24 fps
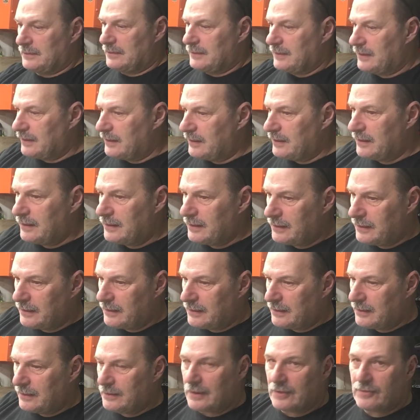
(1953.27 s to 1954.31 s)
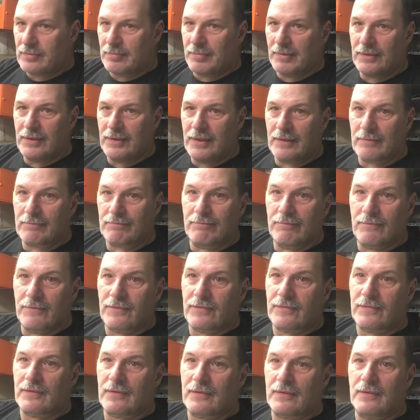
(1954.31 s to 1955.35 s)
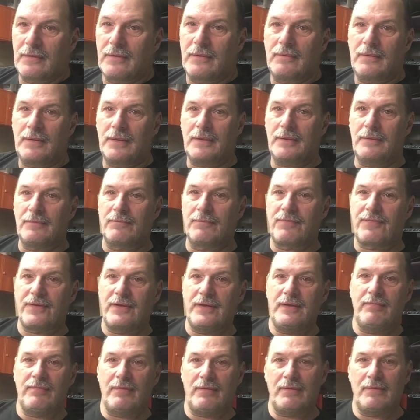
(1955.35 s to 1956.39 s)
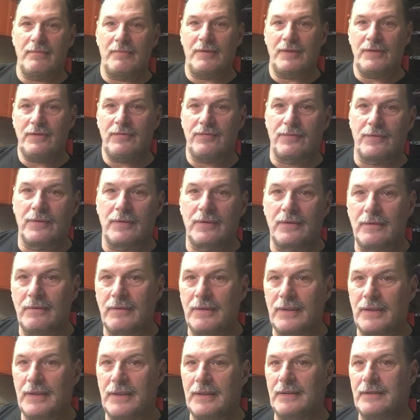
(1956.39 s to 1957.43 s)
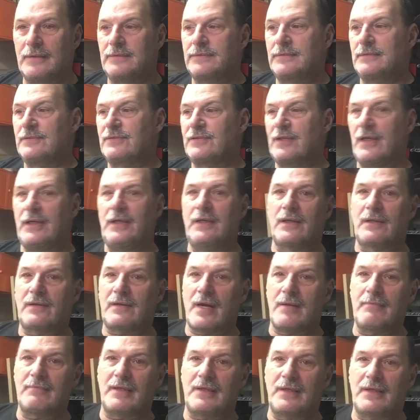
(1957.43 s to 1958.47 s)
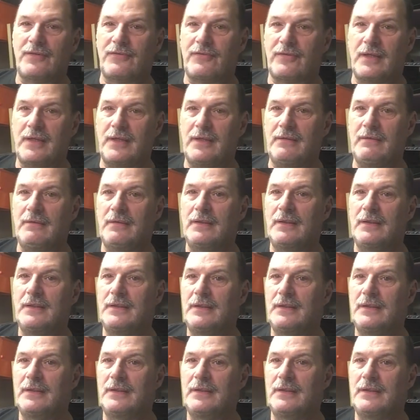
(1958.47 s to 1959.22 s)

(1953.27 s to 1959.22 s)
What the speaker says: And that's about it. So thank you very much for taking the time to listen in.